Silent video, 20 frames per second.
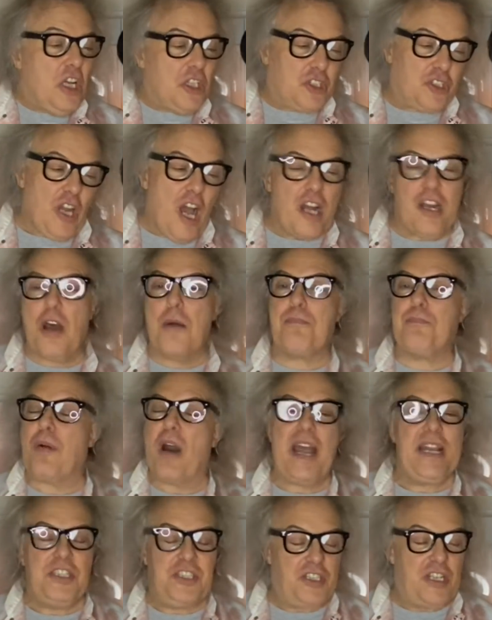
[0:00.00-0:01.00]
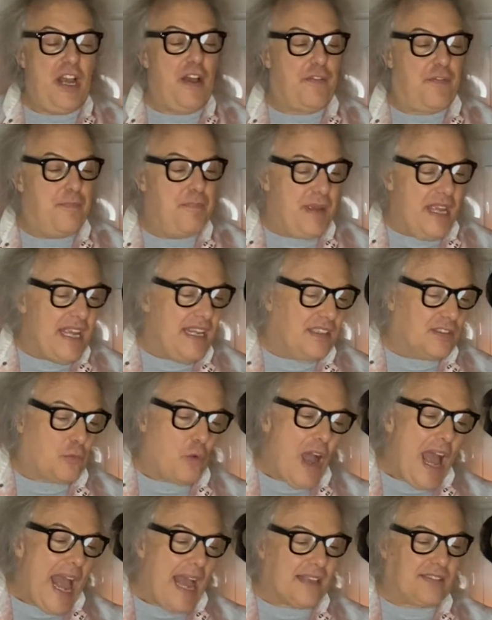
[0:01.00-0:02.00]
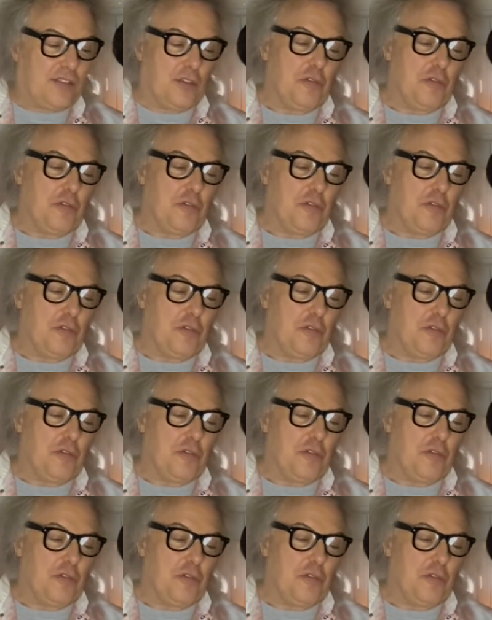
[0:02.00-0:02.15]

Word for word: shot up by Jeff Beeswax